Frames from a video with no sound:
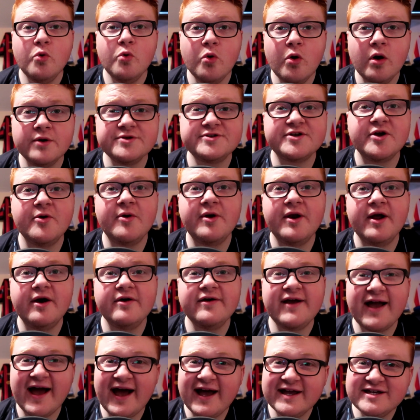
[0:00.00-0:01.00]
What's going
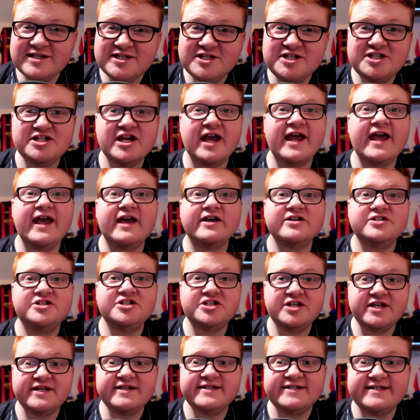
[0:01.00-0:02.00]
on, guys?
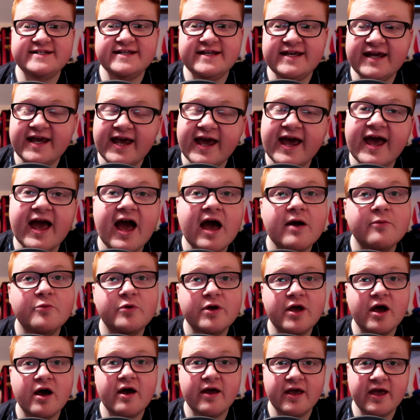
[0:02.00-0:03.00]
JSGC here, and
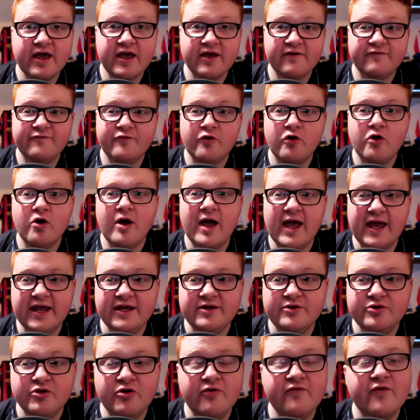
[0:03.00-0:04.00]
we are here for
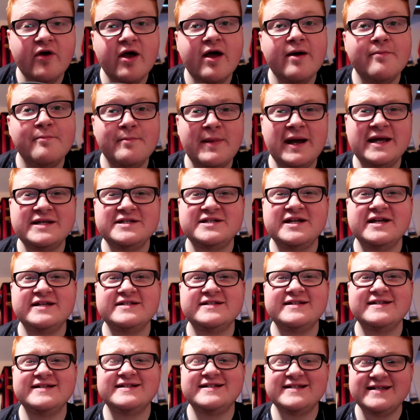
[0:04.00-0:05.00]
another
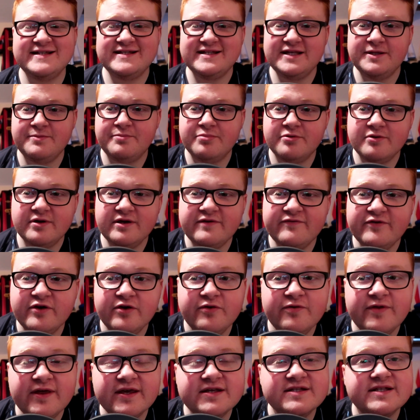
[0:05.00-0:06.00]
Manchester City
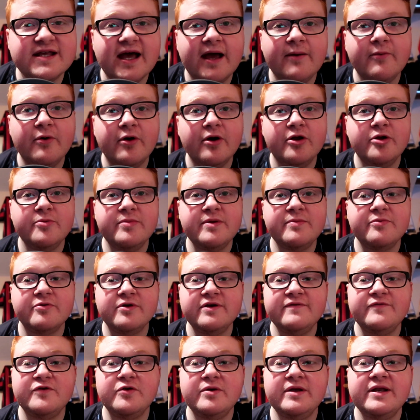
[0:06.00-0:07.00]
preview. This time we're going to be
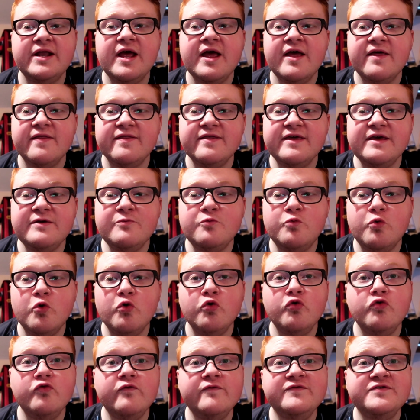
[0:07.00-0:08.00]
previewing the
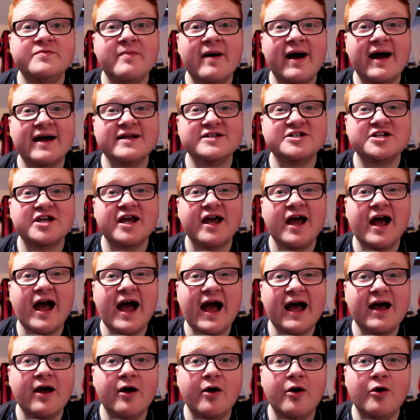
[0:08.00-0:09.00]
Wolves match
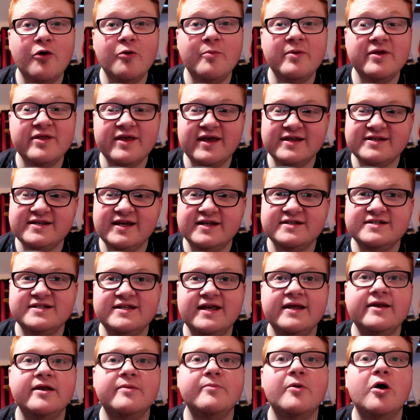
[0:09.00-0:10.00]
at home at the Etihad
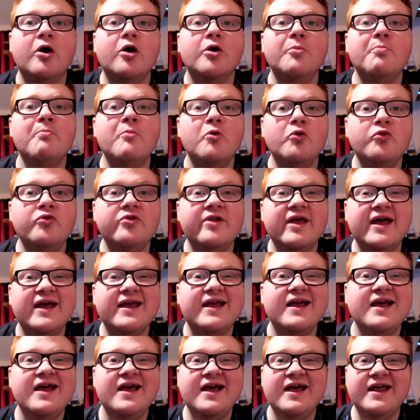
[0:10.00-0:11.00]
Stadium on
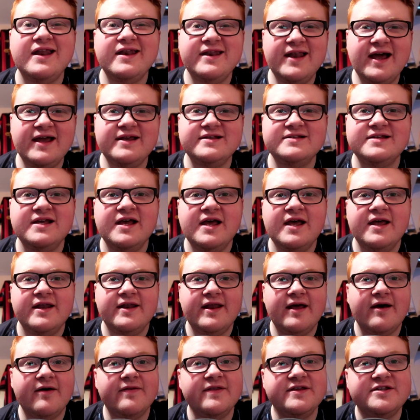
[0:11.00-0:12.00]
Monday night.
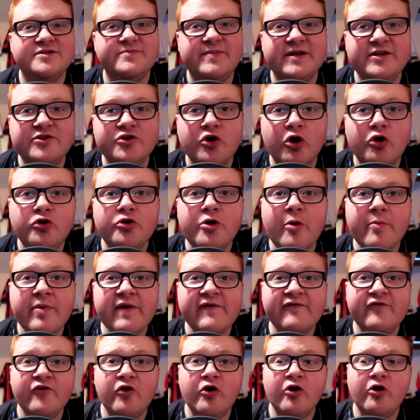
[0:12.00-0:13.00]
Now, this has been done
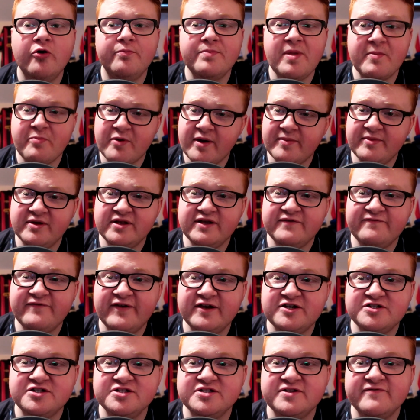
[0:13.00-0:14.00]
before. The Premier League
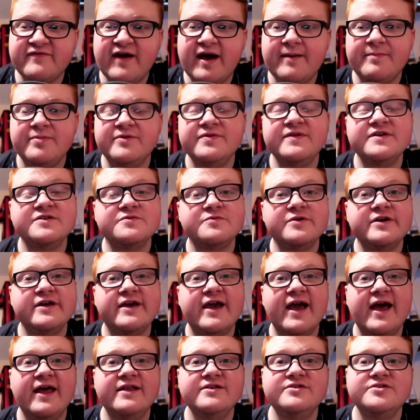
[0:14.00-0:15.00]
fixtures have happened this
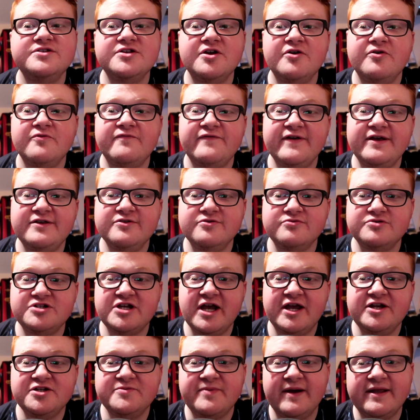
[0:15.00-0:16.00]
weekend, so things will
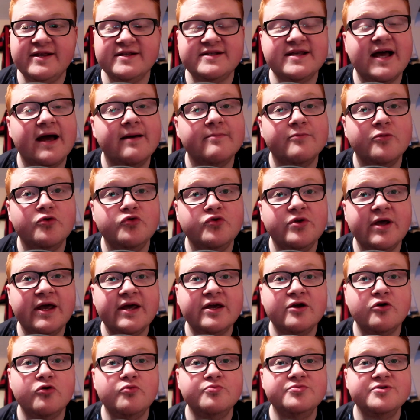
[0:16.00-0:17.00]
change by the time
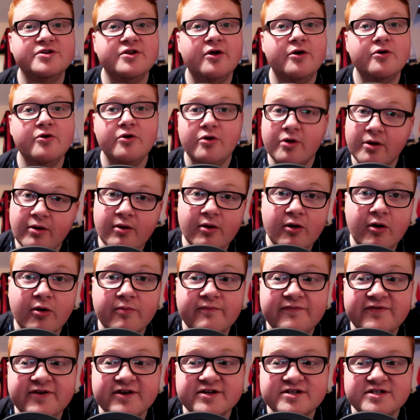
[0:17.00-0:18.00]
Monday comes along,
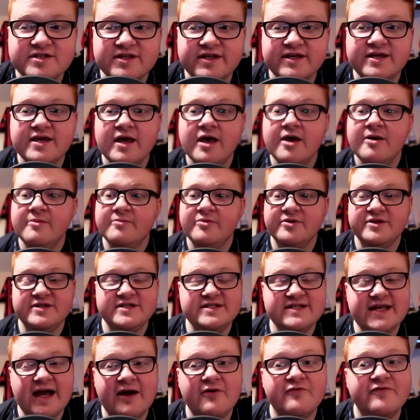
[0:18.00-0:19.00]
obviously. But
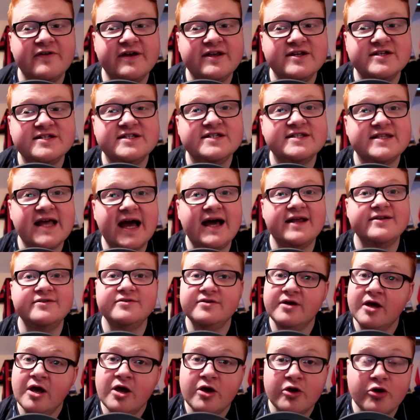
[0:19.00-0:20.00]
this is how things
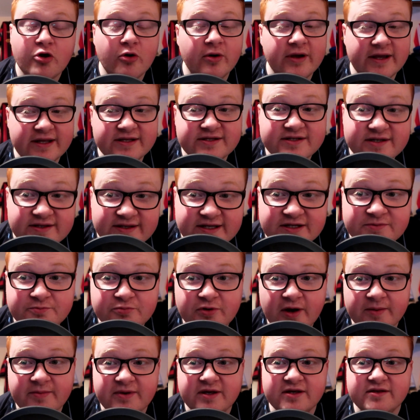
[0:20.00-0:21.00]
stand going into this
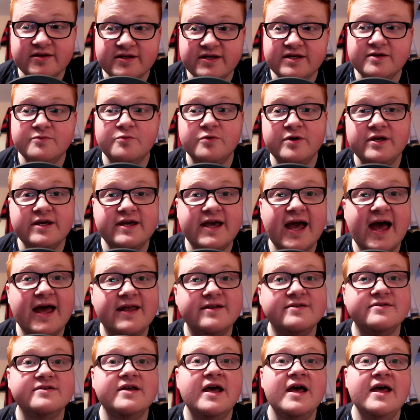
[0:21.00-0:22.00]
Premier League
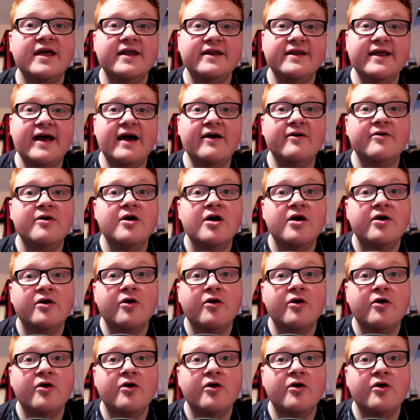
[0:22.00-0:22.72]
weekend. Now,